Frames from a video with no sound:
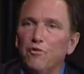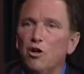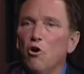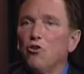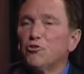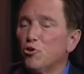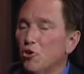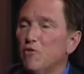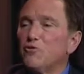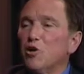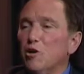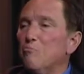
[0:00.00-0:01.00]
The
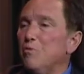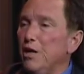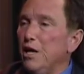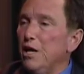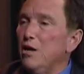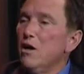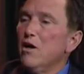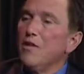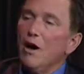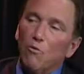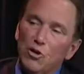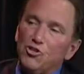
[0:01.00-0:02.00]
alternative is going to be
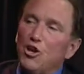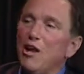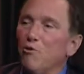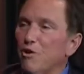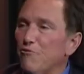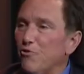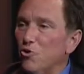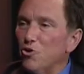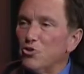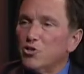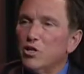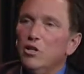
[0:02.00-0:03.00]
that when January
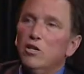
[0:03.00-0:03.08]
1st,